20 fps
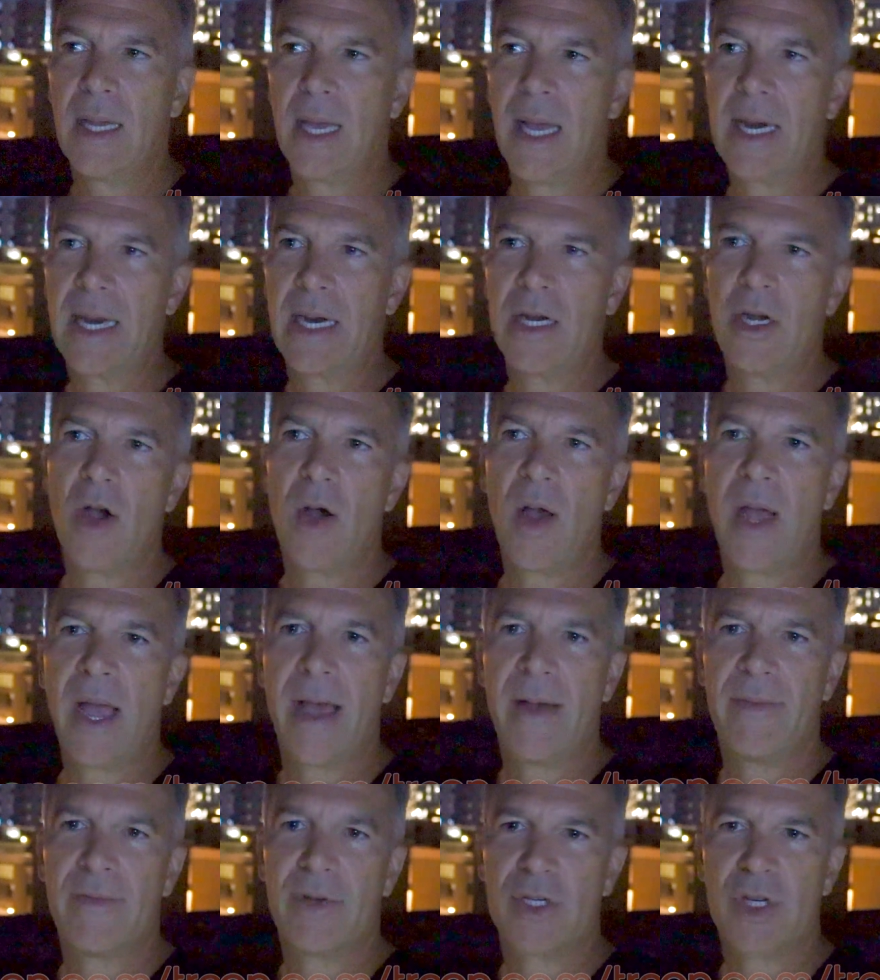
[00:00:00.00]
And I know I
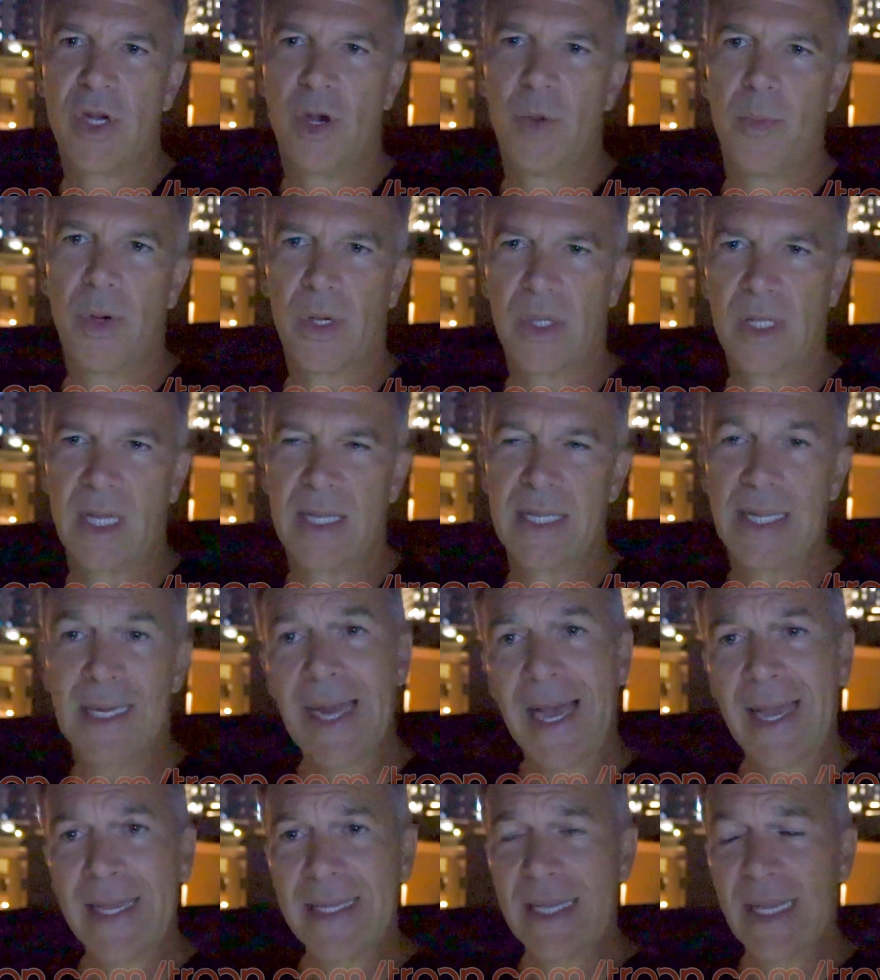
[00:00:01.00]
have a show booked on the
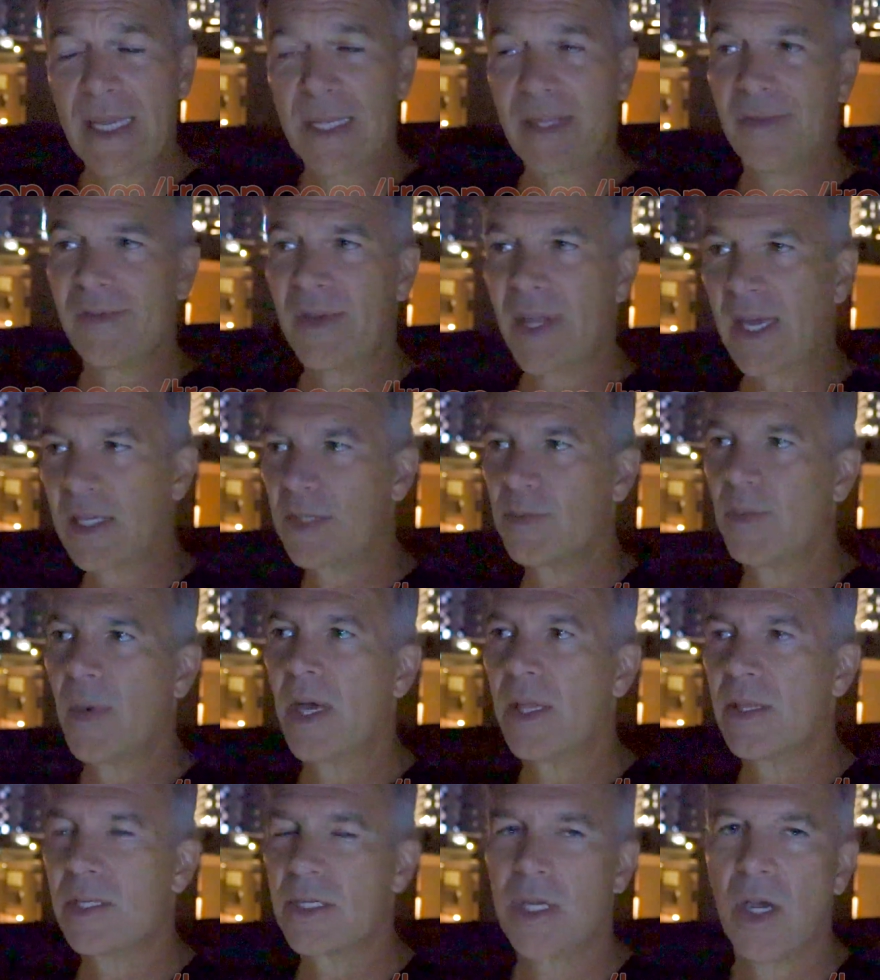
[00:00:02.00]
19th of next
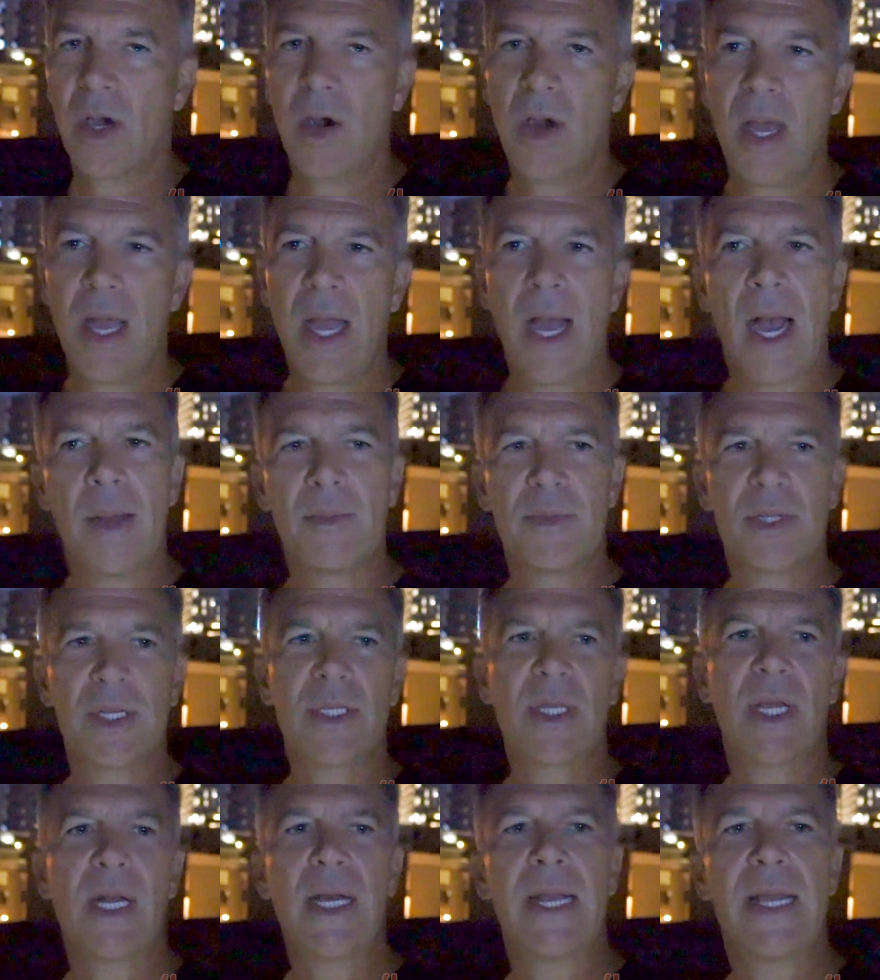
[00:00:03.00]
month, so I'm
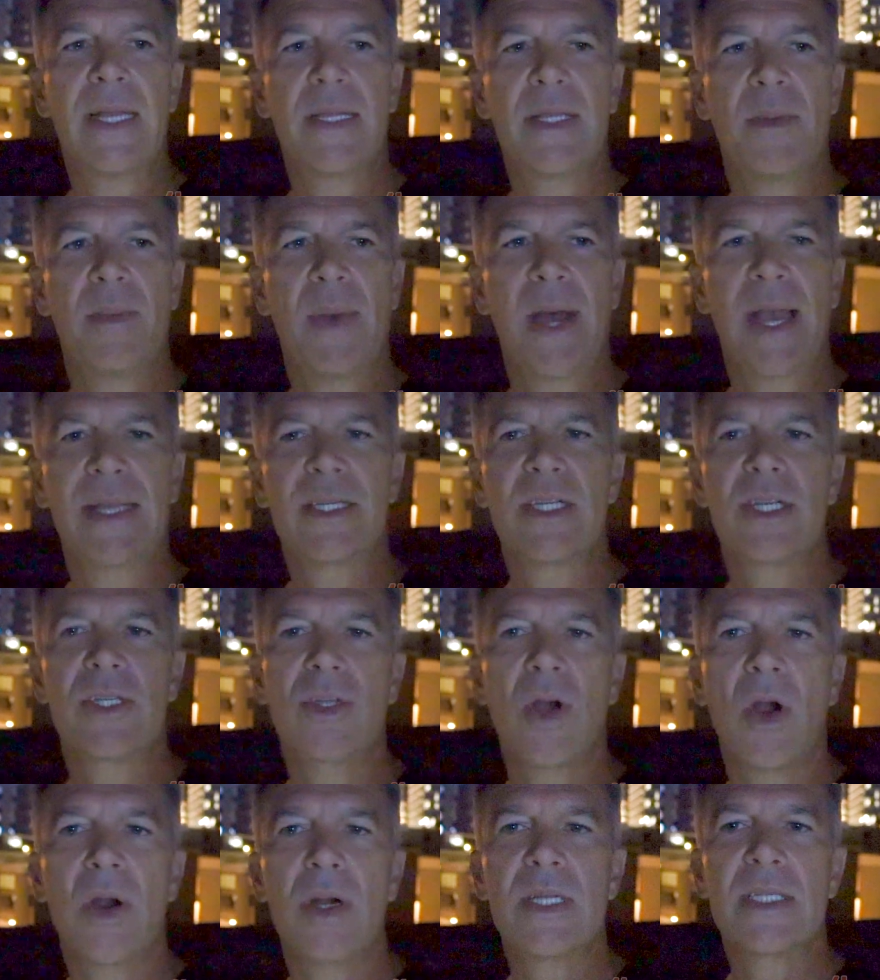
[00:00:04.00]
just going to hit the mics as
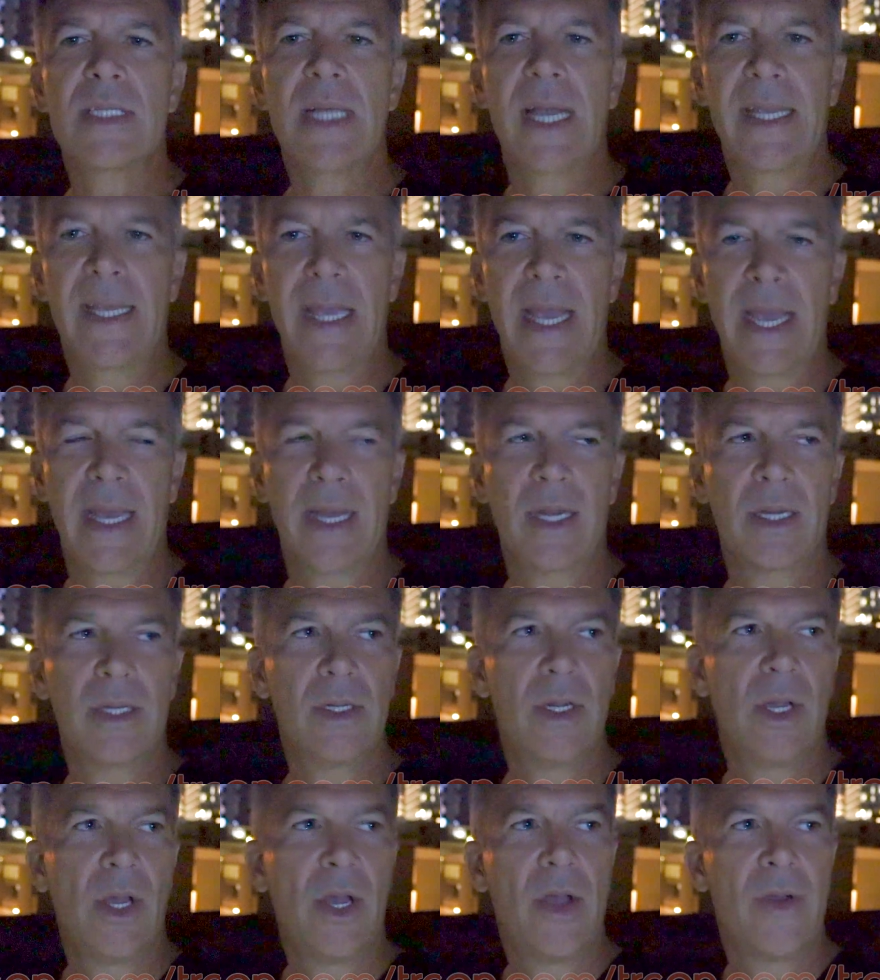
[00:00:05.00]
hard as I can
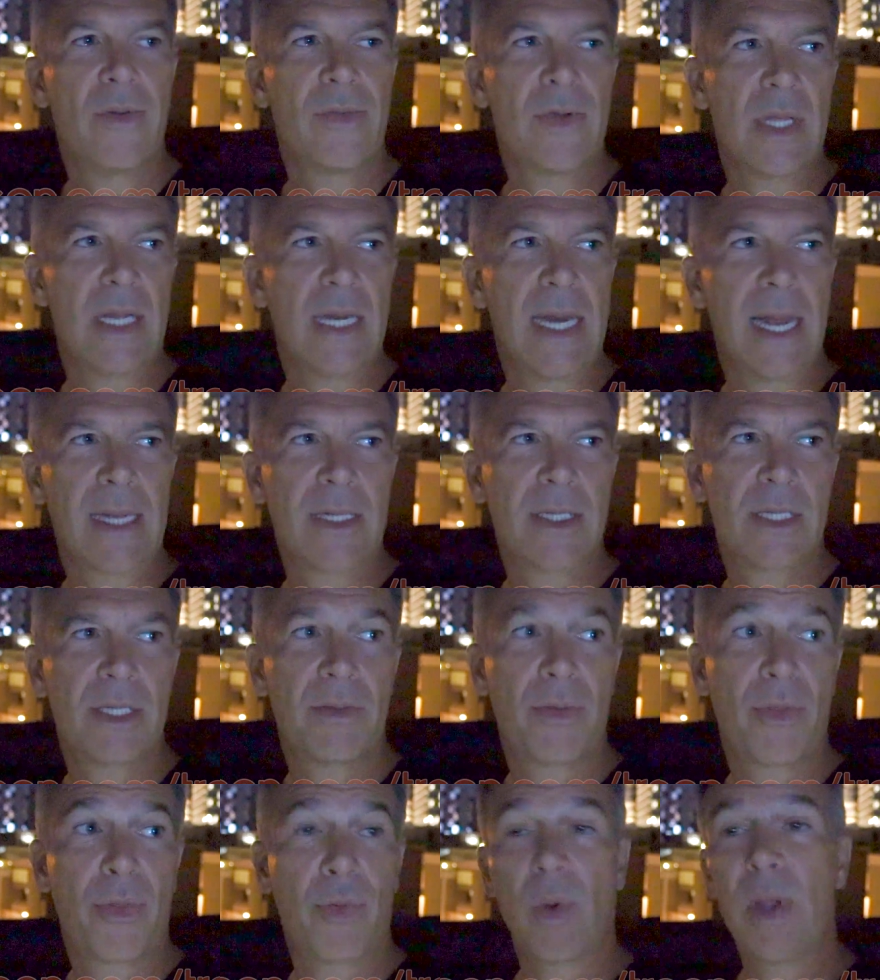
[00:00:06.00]
for the next
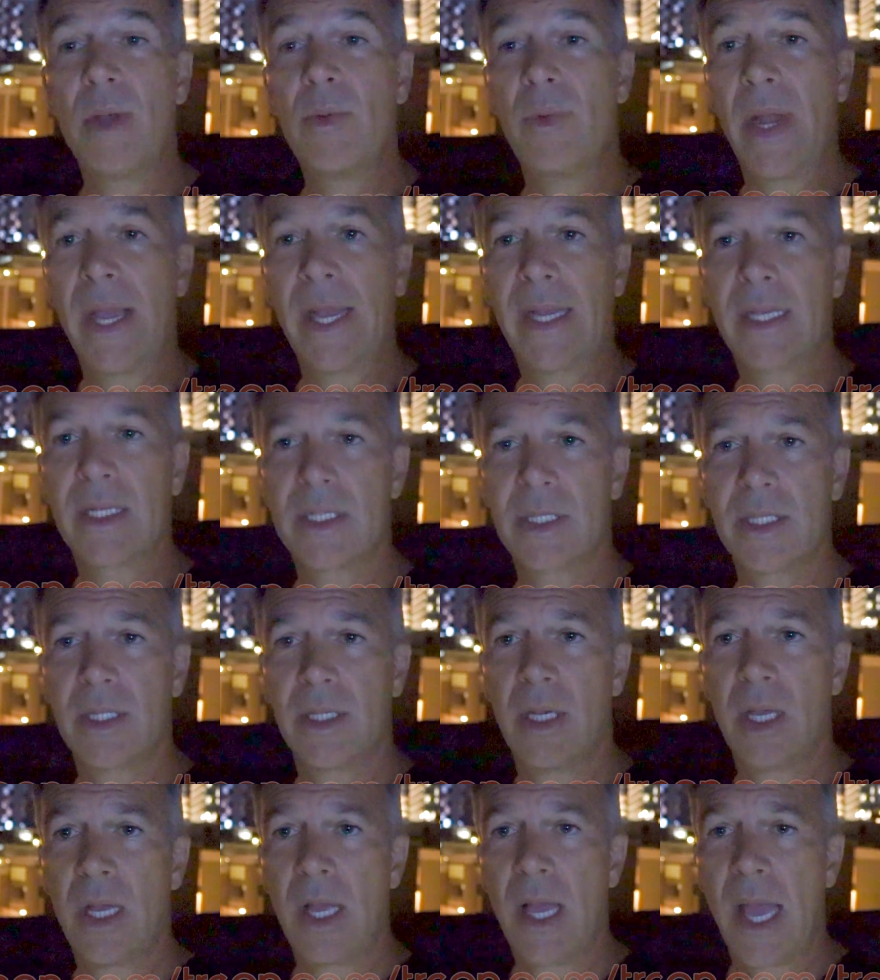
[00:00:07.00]
3 weeks.
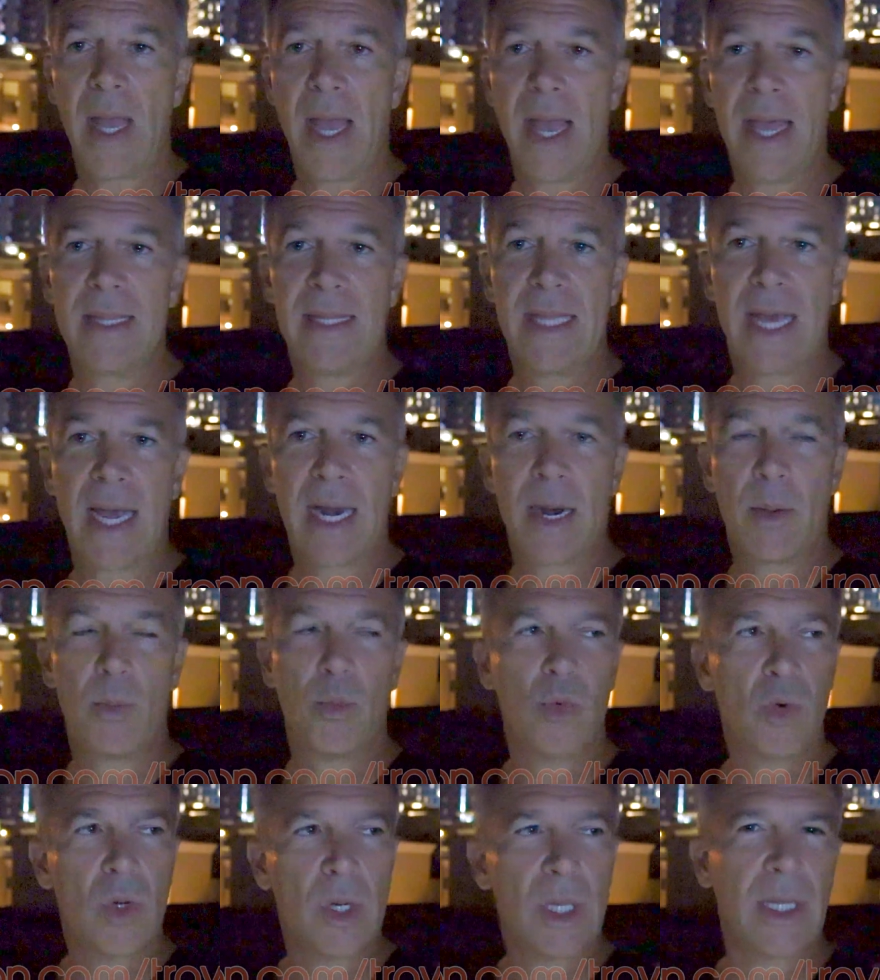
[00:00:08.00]
And then
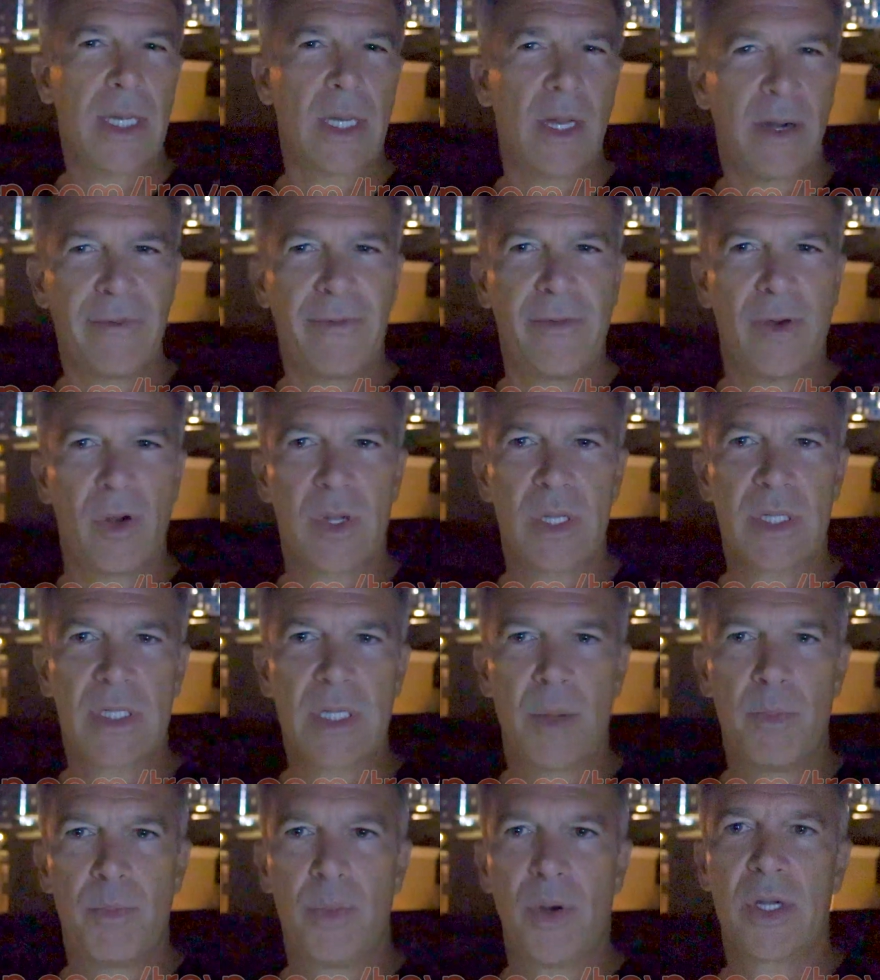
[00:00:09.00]
I'm really going to focus
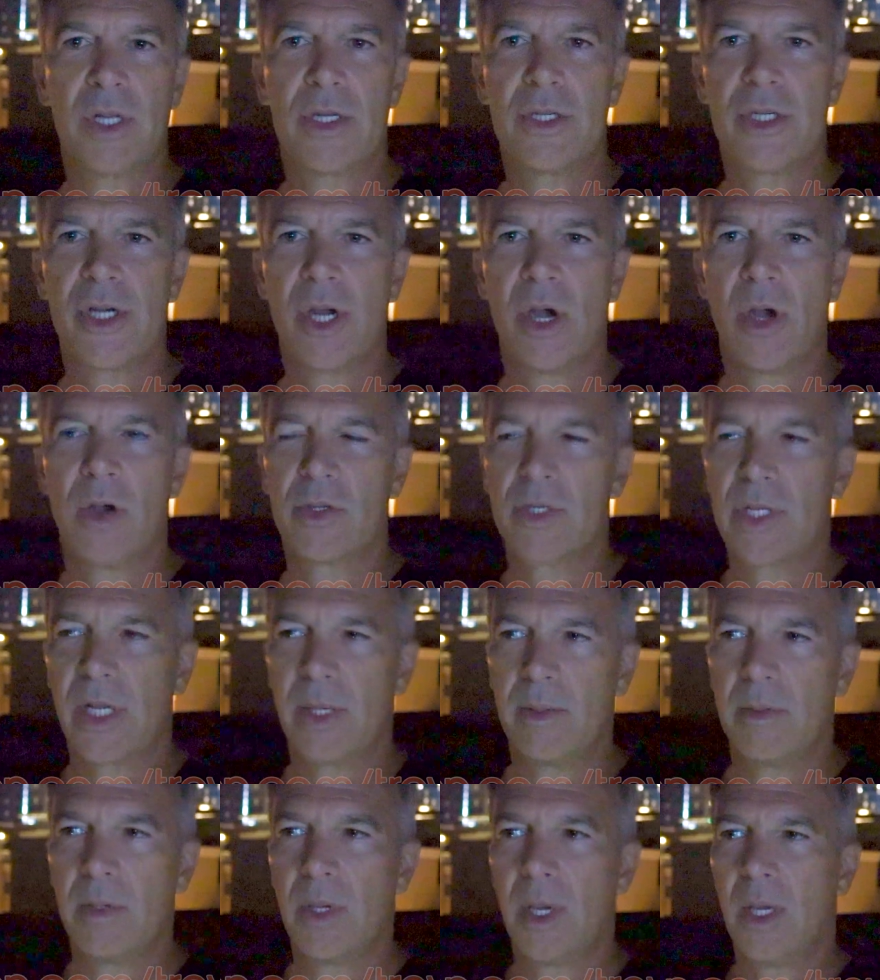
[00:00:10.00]
on booking shows
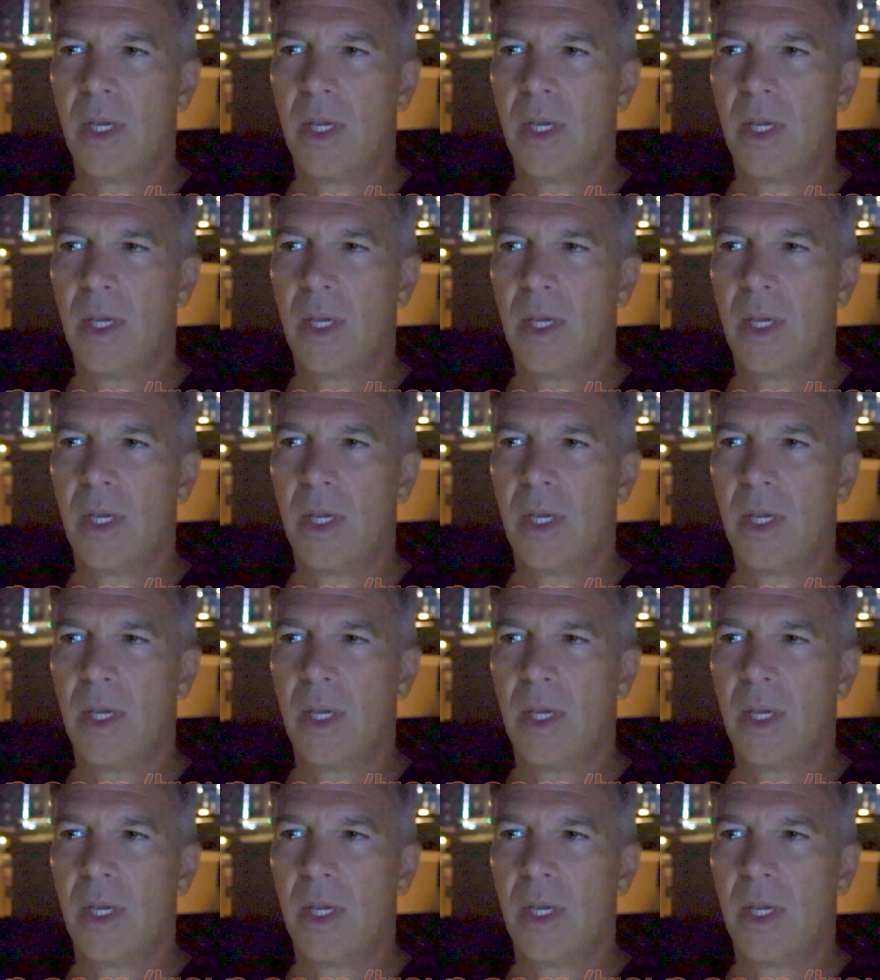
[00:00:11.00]
and